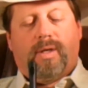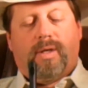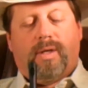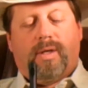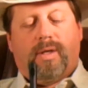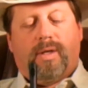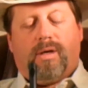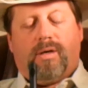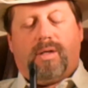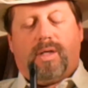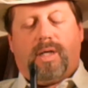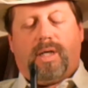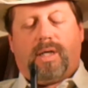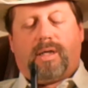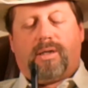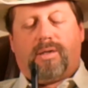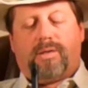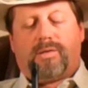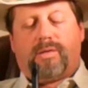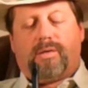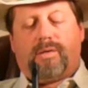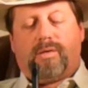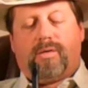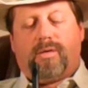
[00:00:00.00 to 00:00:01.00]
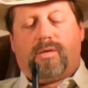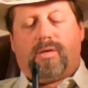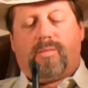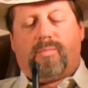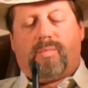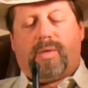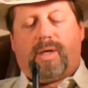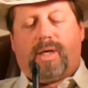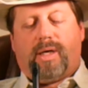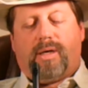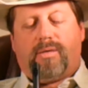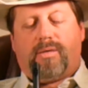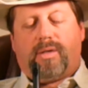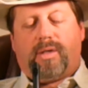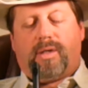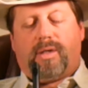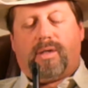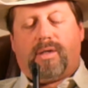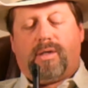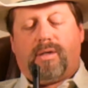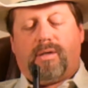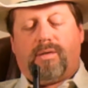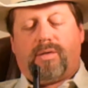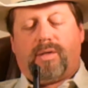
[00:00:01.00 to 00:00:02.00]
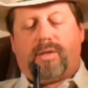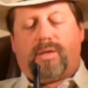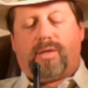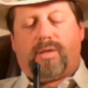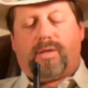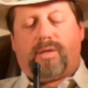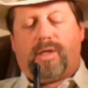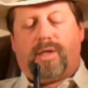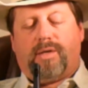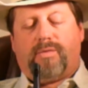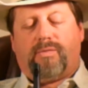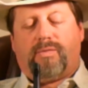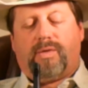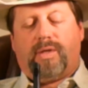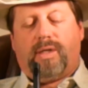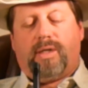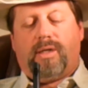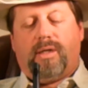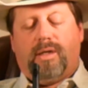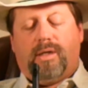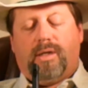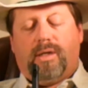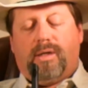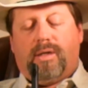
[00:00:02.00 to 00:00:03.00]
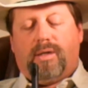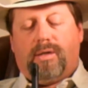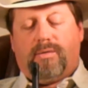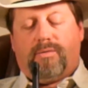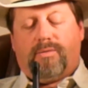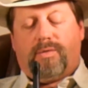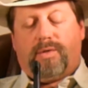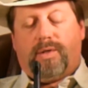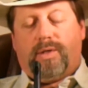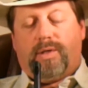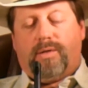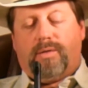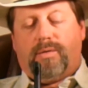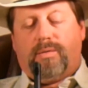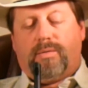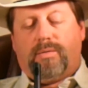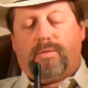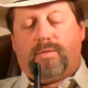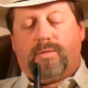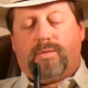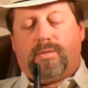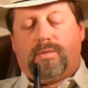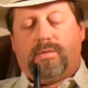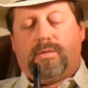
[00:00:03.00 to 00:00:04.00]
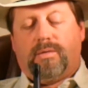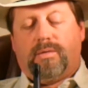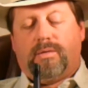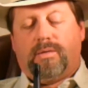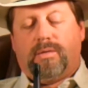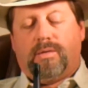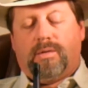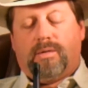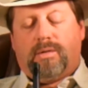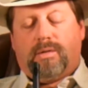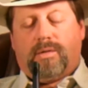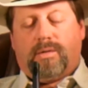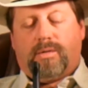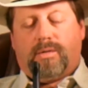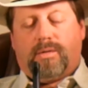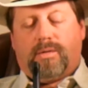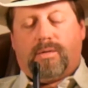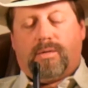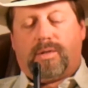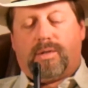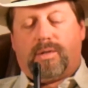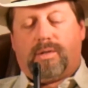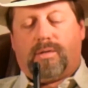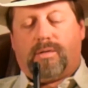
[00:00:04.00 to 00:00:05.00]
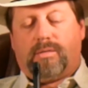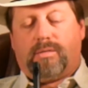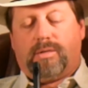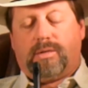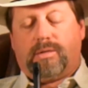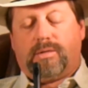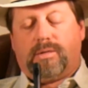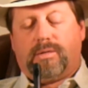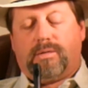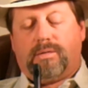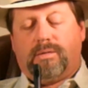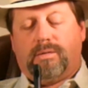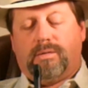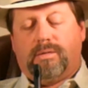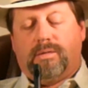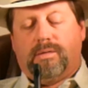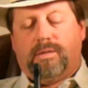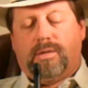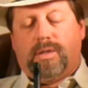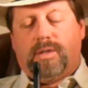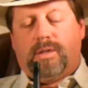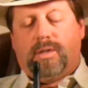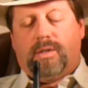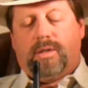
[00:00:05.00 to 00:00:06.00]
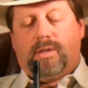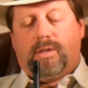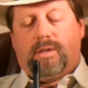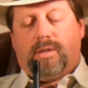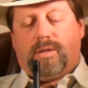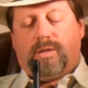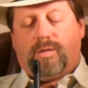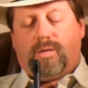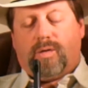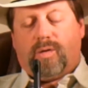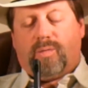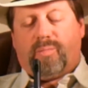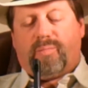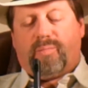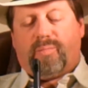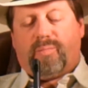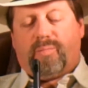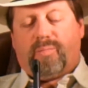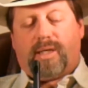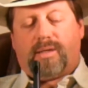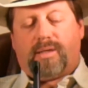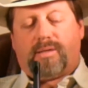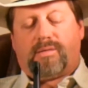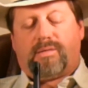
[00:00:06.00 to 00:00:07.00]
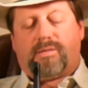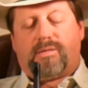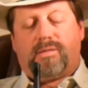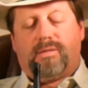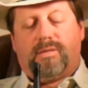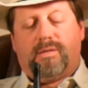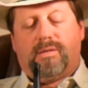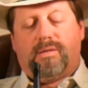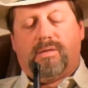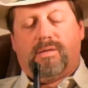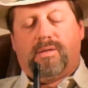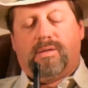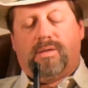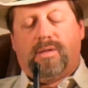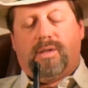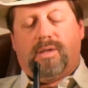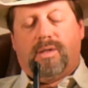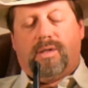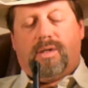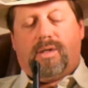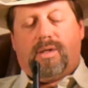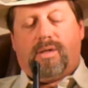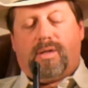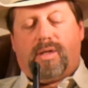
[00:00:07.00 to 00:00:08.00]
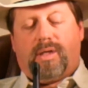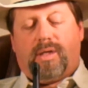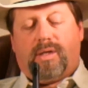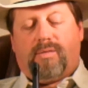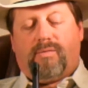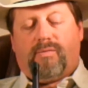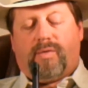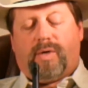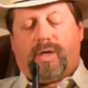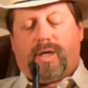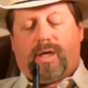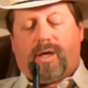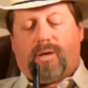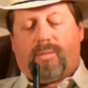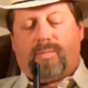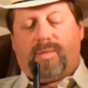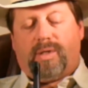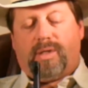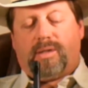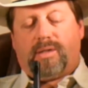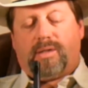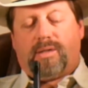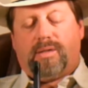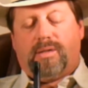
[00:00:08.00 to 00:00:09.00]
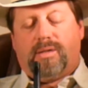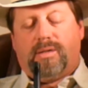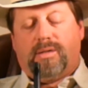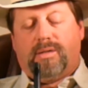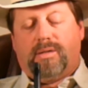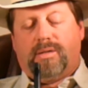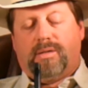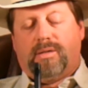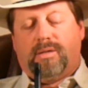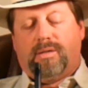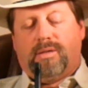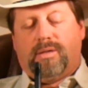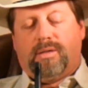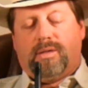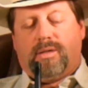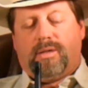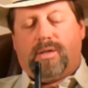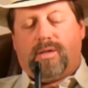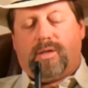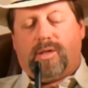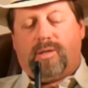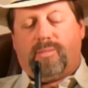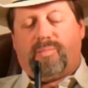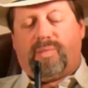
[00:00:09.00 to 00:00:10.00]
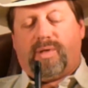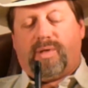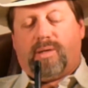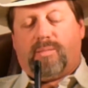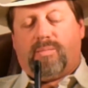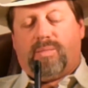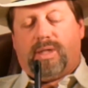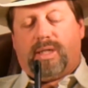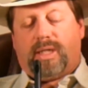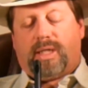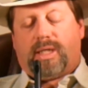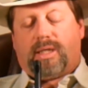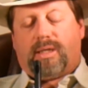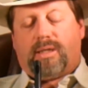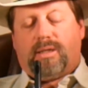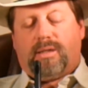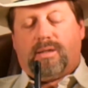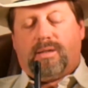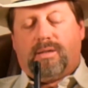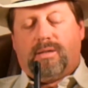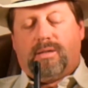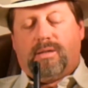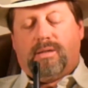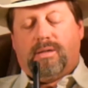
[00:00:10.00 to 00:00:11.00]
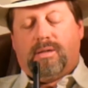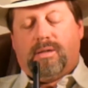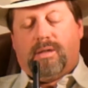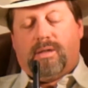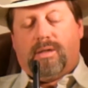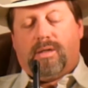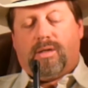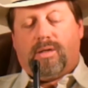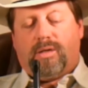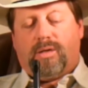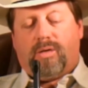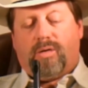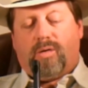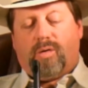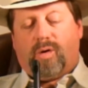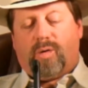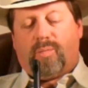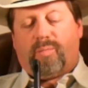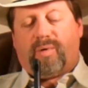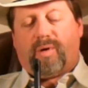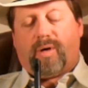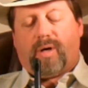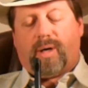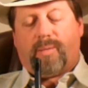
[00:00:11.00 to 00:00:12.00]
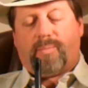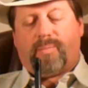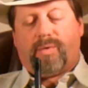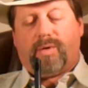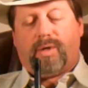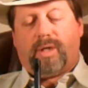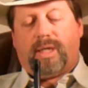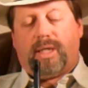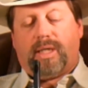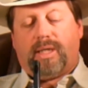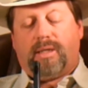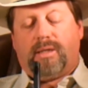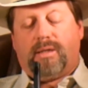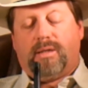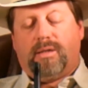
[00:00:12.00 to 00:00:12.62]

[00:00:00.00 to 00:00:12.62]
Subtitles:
Are they concerned about the health and safety of you, your children, your pets, the environment, the public, your property?